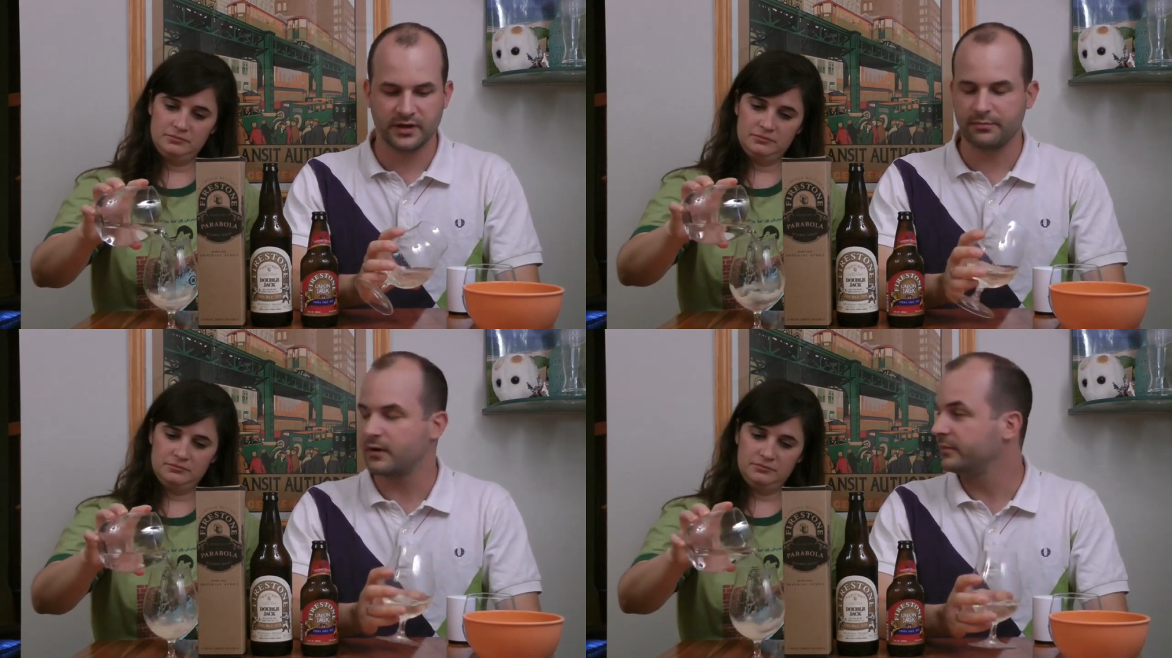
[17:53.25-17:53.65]

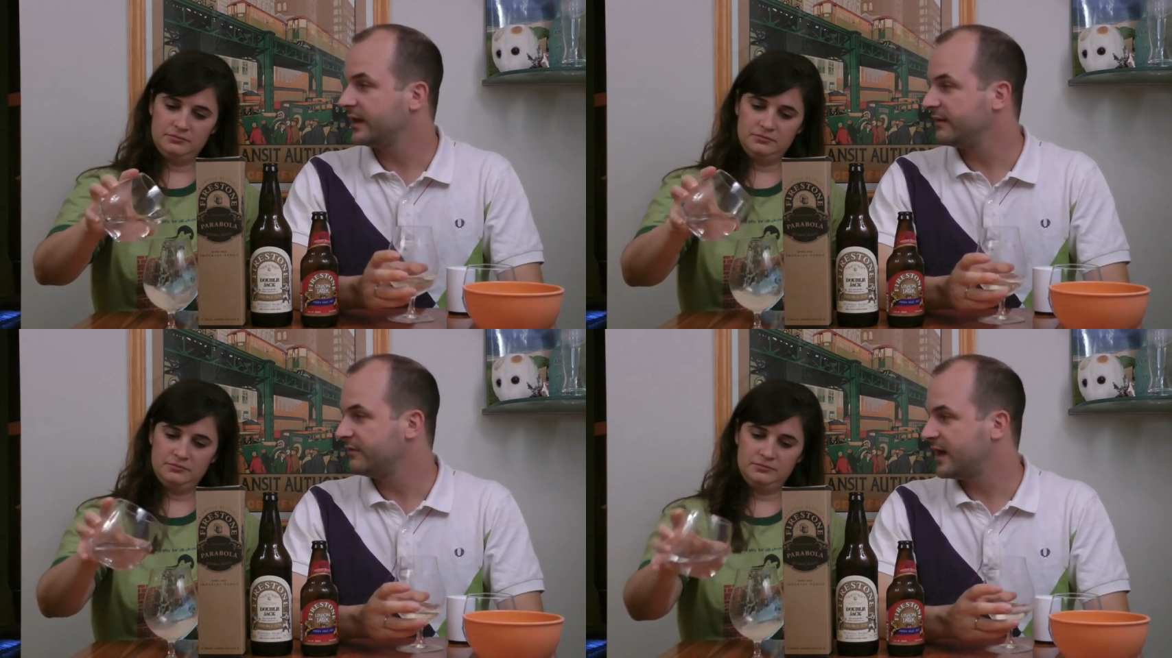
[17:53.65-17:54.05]
Speaker 1: I probably
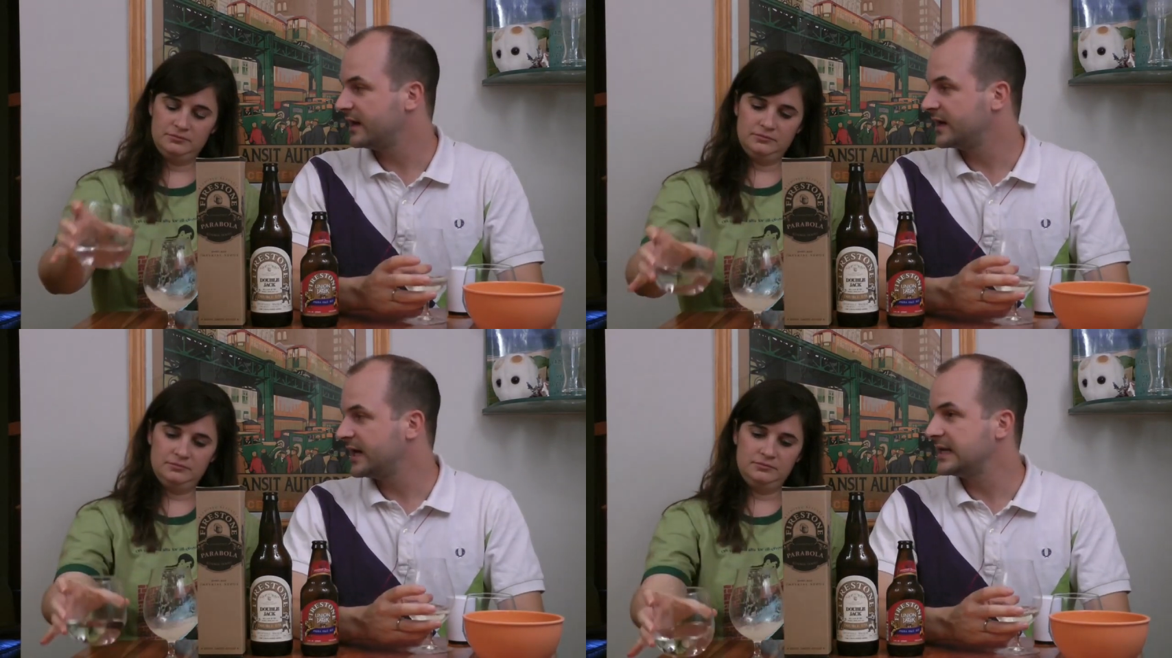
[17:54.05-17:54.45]
gave that
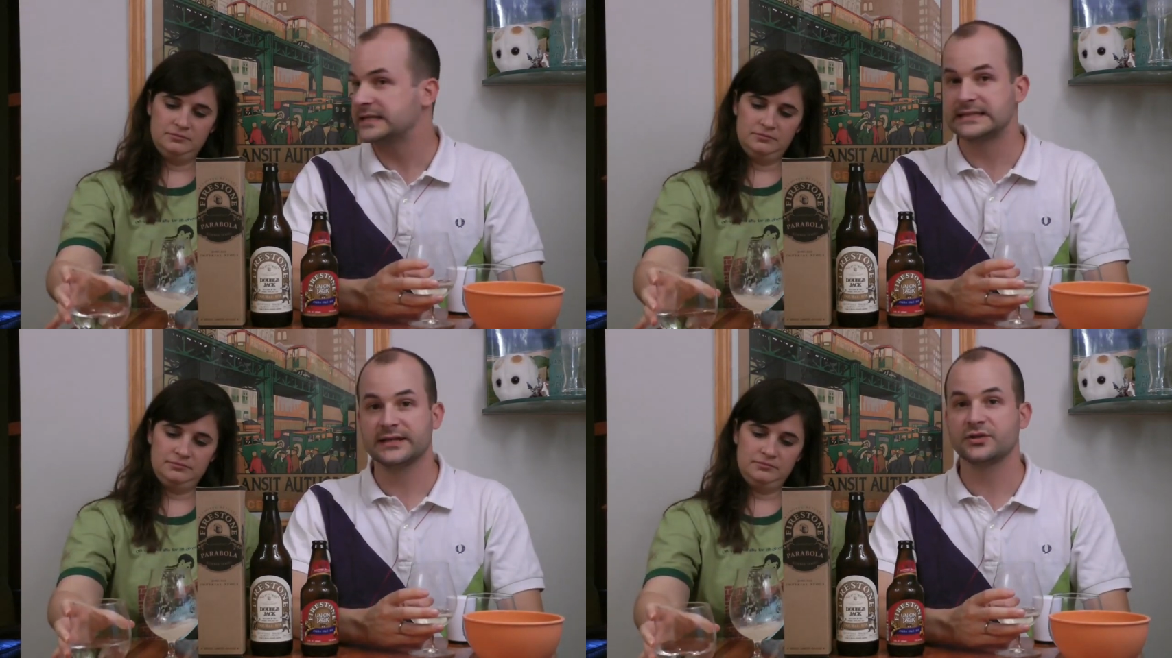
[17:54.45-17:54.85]
a
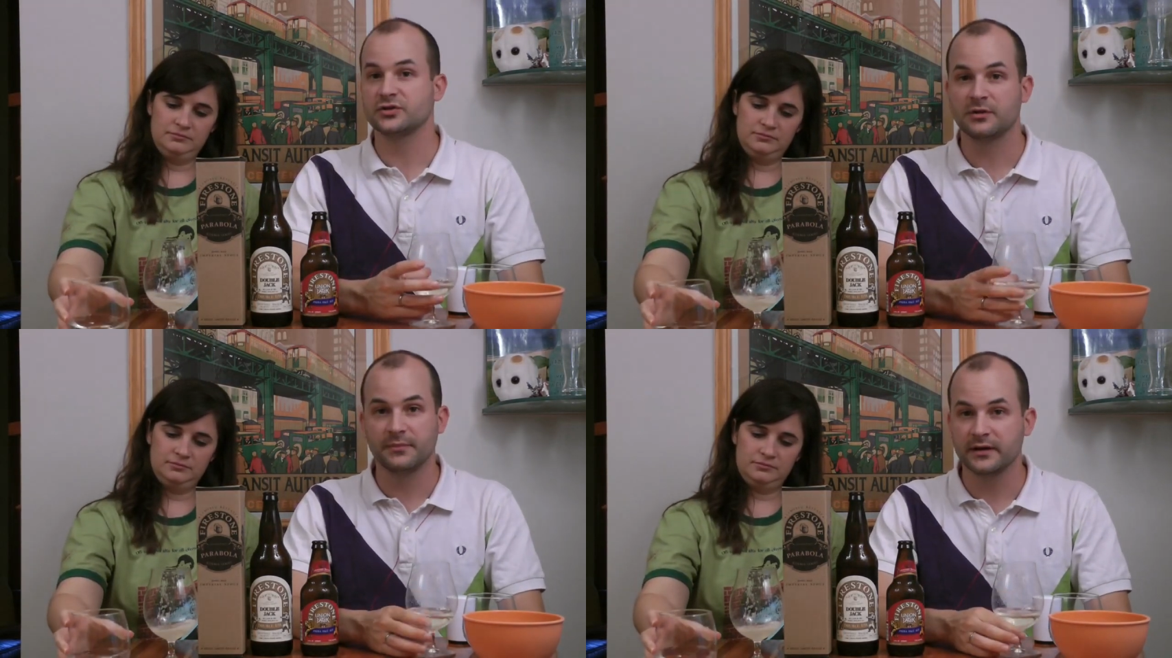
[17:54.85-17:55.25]
ninety-six
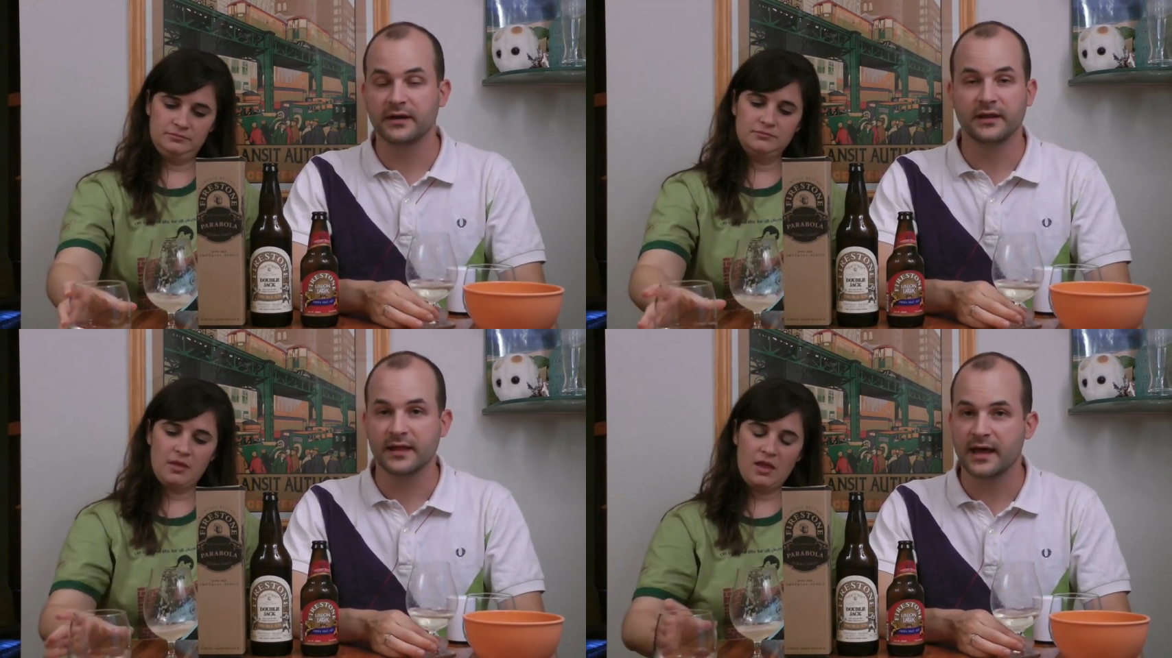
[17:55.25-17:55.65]
or something
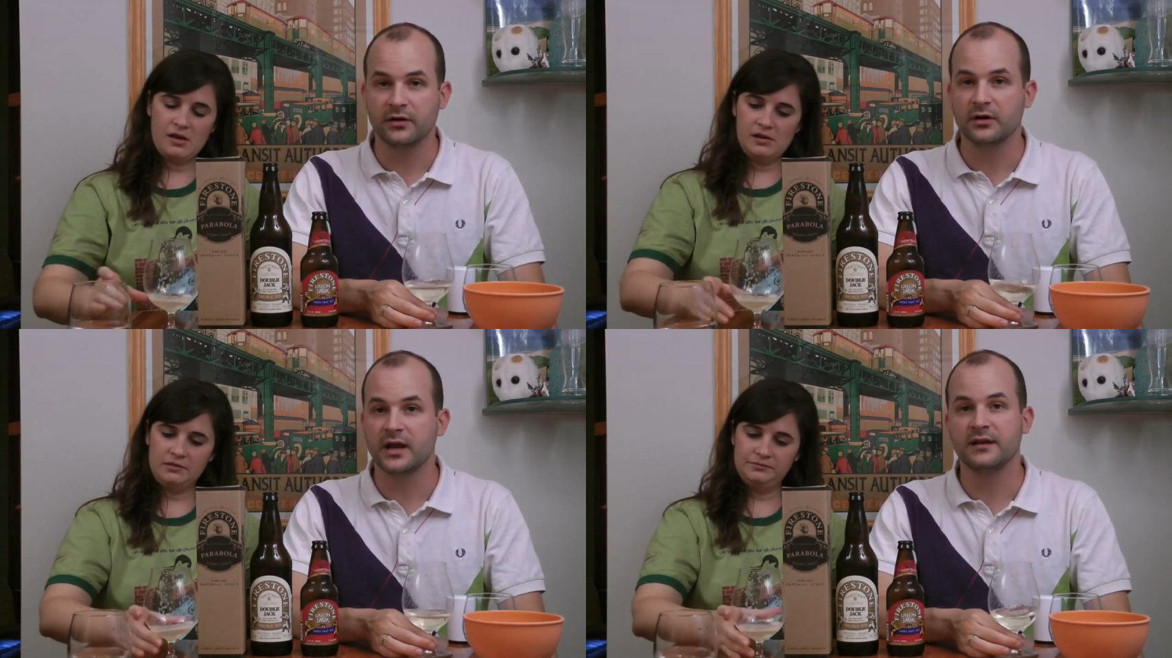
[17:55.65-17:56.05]
like that,
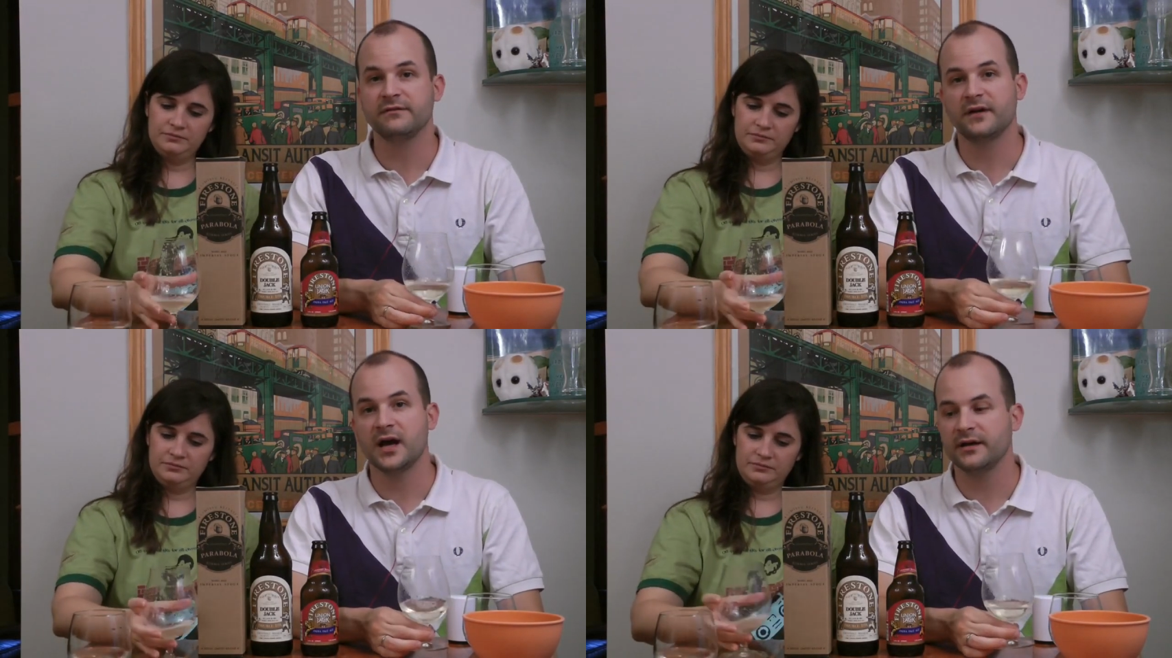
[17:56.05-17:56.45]
or a
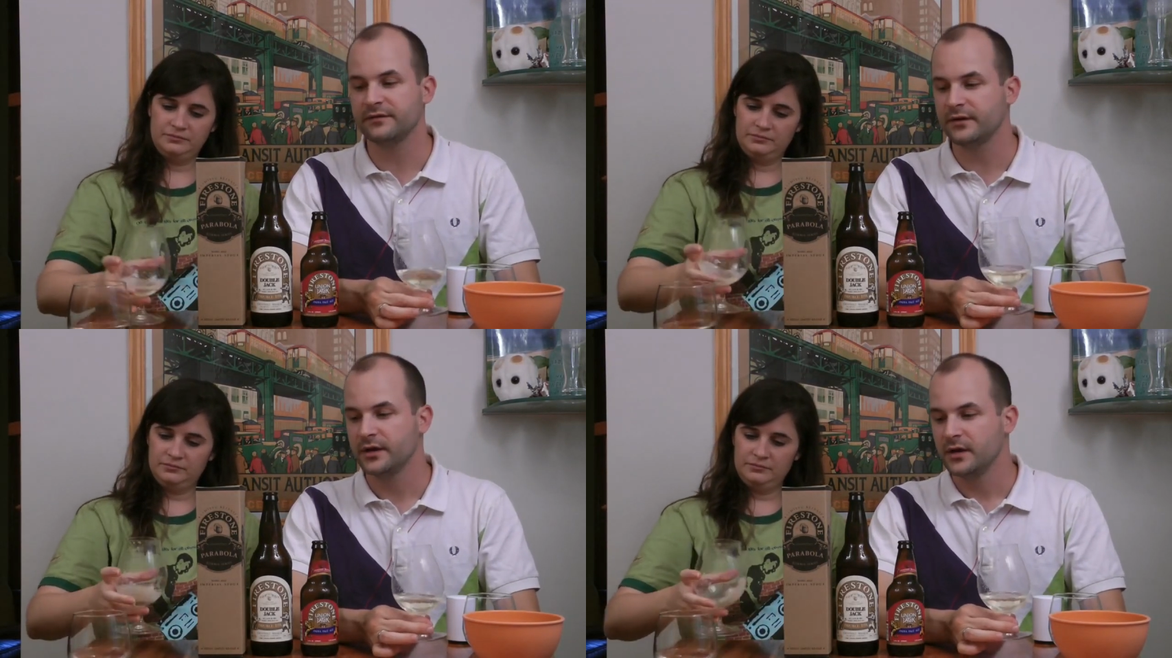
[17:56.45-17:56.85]
ninety-five.